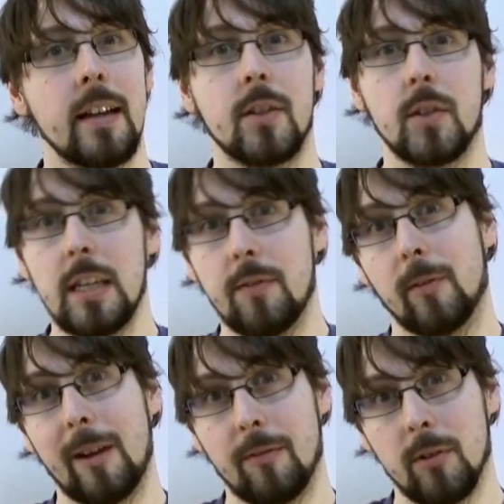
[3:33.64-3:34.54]
Stevie
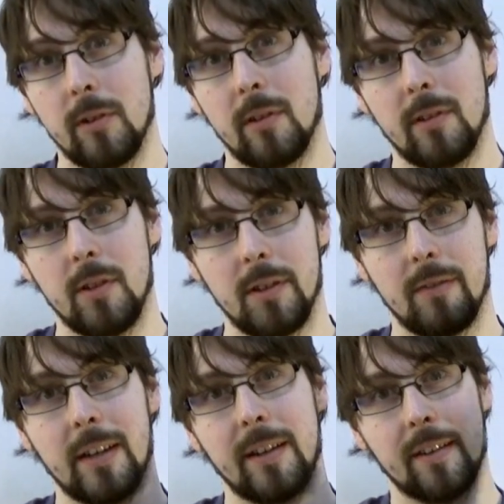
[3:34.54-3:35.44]
Ray Vaughan using
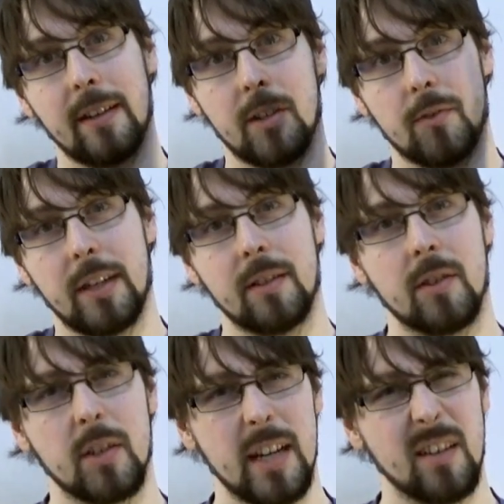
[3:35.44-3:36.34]
very thick strings
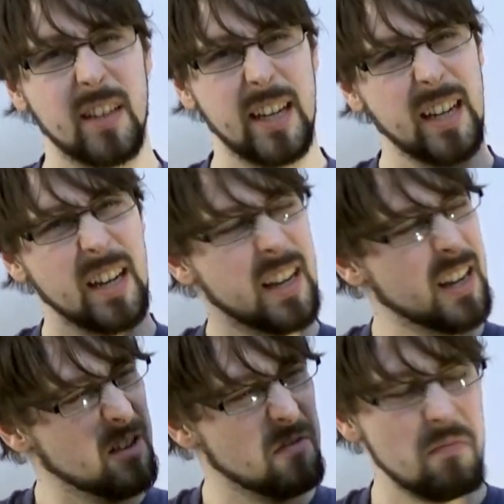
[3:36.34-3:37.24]
is kind of like
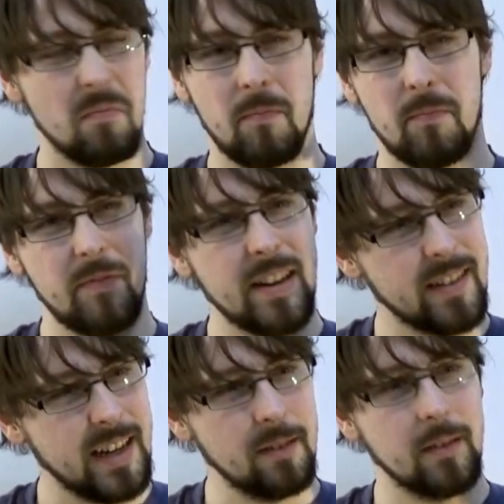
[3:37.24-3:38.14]

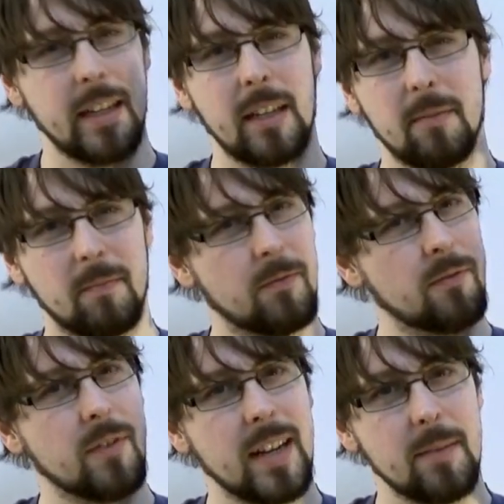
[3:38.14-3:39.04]
very like
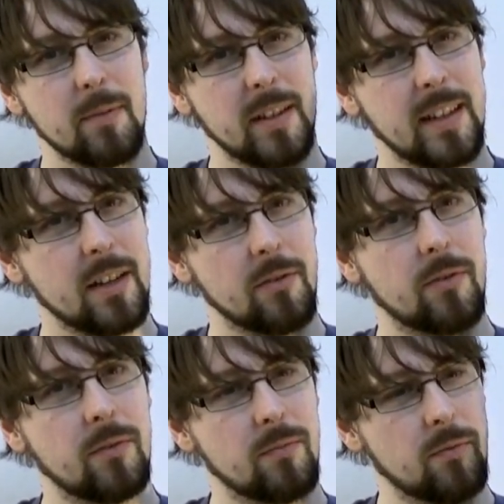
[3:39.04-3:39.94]
vibrant, kind of
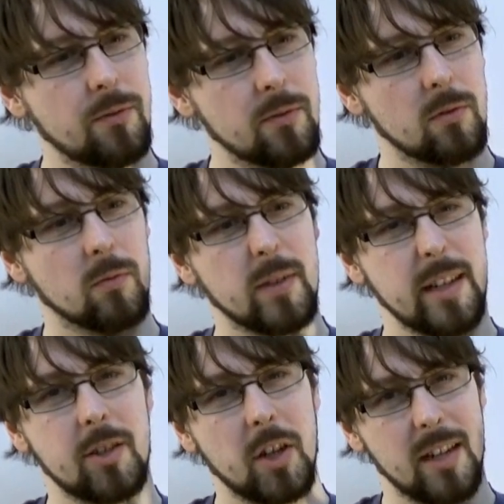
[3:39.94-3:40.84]
full,
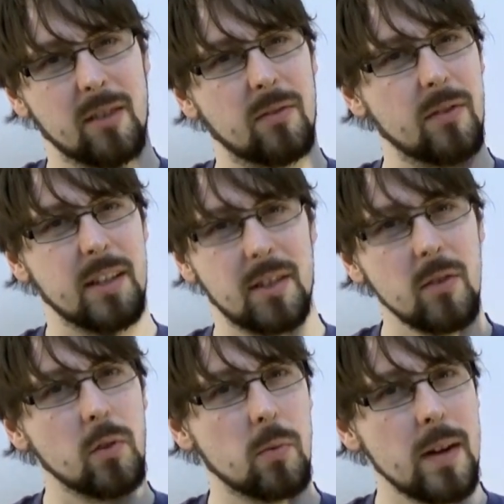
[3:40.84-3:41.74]
rich kind of. It's
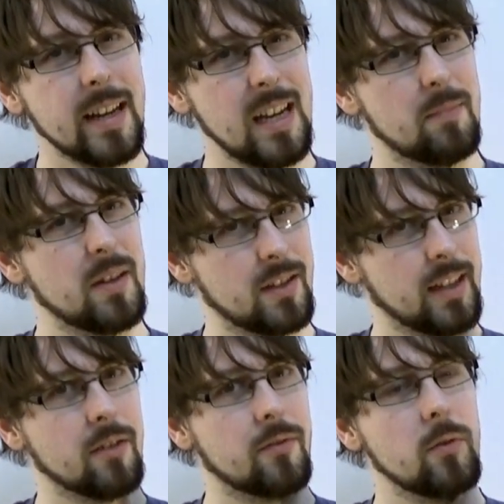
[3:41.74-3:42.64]
still twangy, but it's
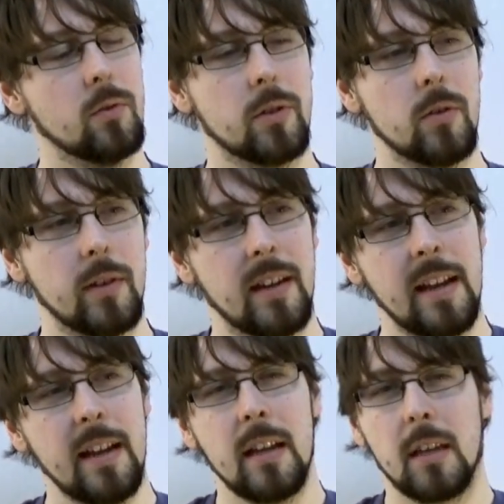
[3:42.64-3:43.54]
like a full tone
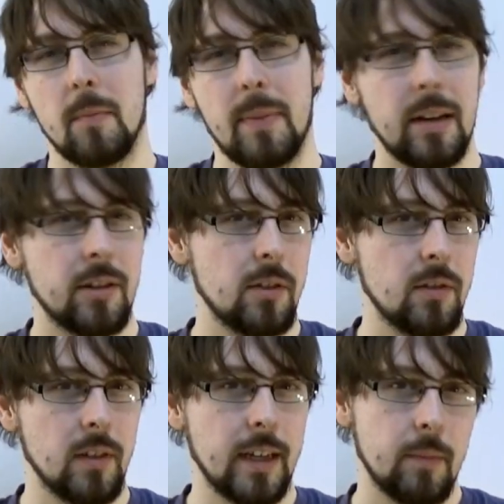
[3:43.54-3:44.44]
compared
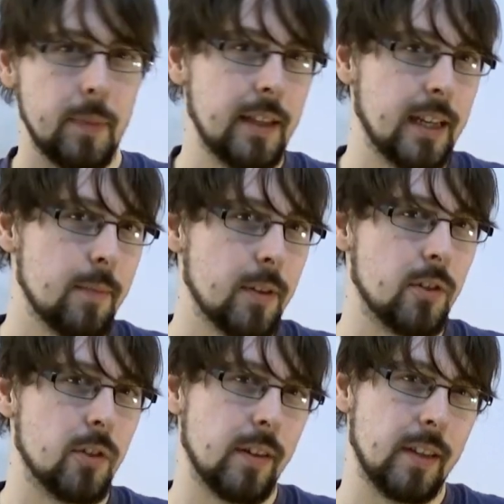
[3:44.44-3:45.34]
to like Billy
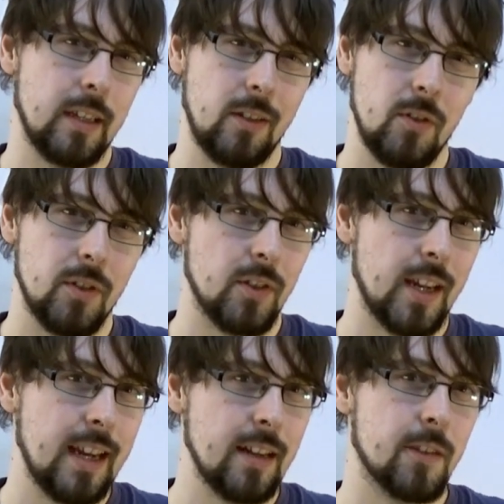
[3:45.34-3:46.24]
Gibbons, who I think uses
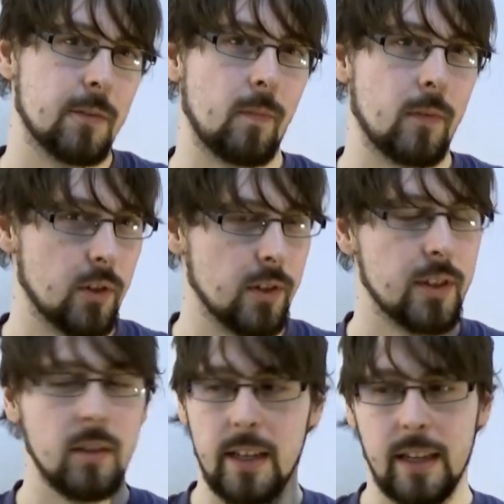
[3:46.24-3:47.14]
8s. So it's
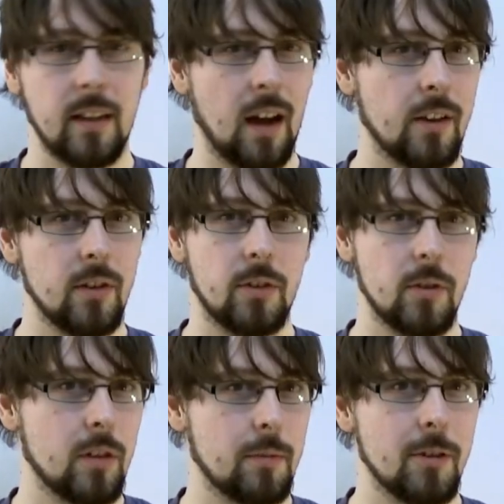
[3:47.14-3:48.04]
still like a good
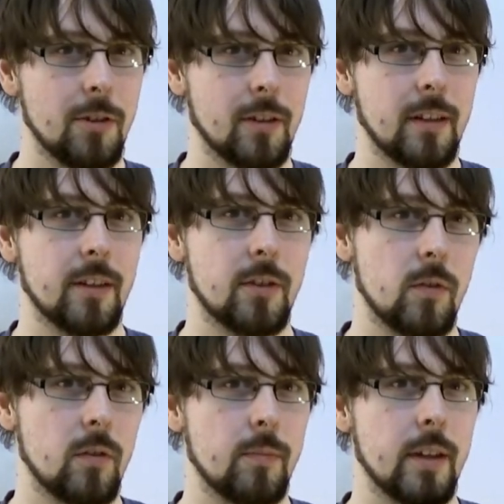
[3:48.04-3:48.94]
tone. I'm not knocking his
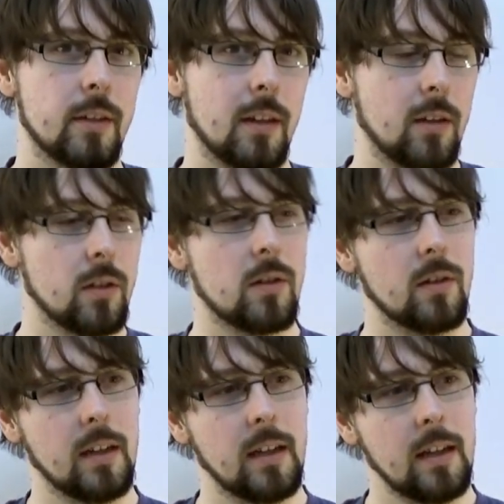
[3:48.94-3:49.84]
tone, but it's a
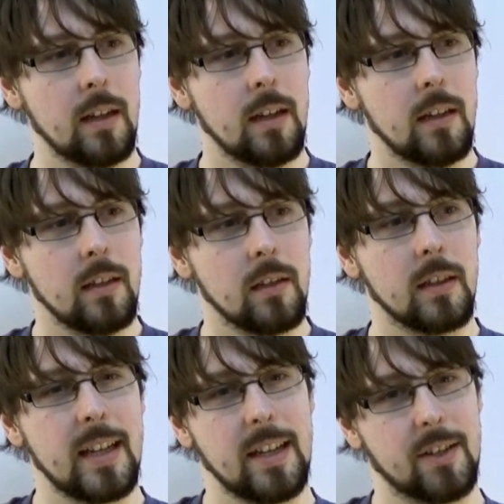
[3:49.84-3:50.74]
lot
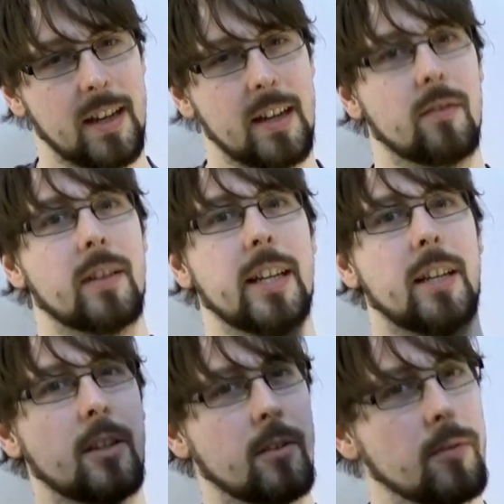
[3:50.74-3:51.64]
less kind of
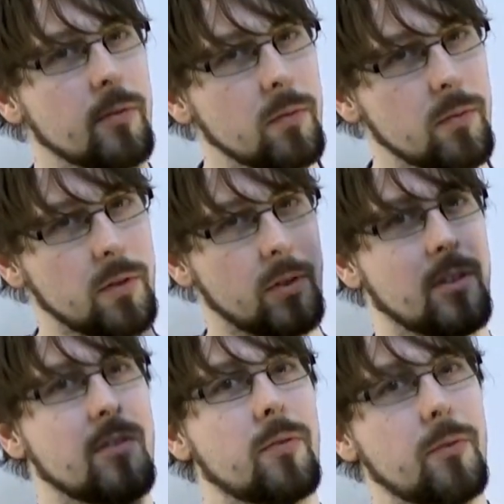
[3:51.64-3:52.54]
like
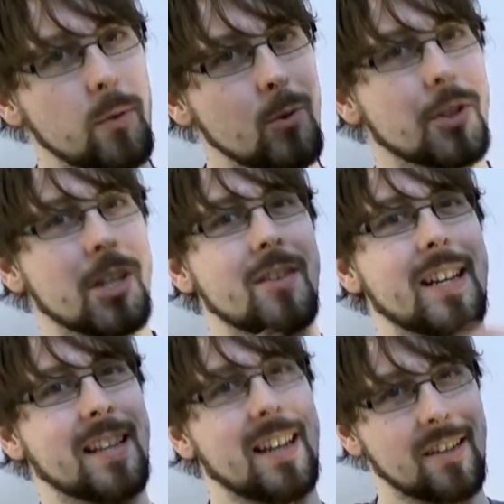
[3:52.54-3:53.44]
full
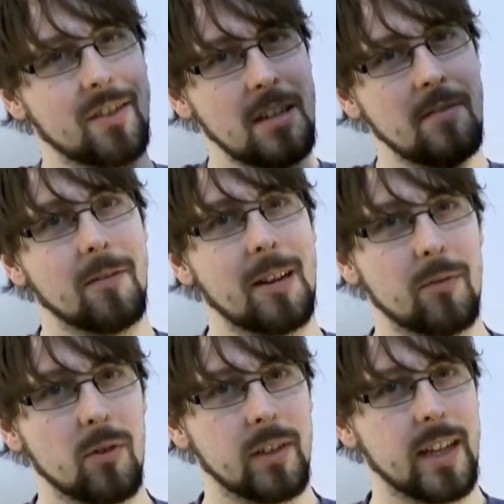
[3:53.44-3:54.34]
sounding, and that Stevie Ray
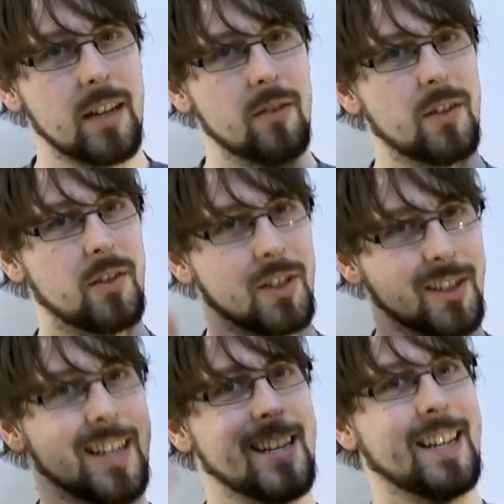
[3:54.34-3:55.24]
Vaughan kind of is
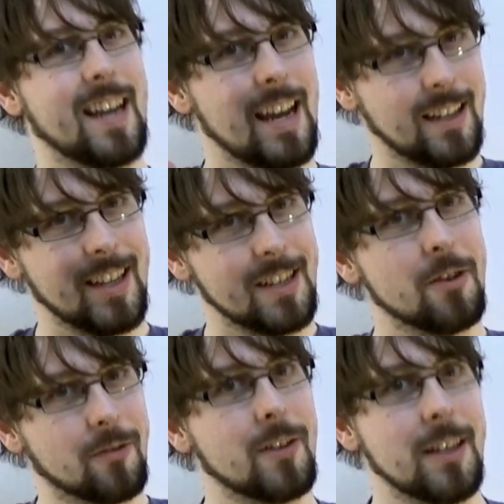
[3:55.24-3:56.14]
just like it's in
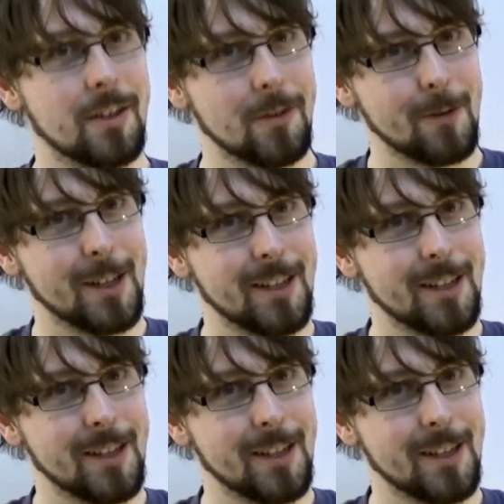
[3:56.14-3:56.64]
your face. It's right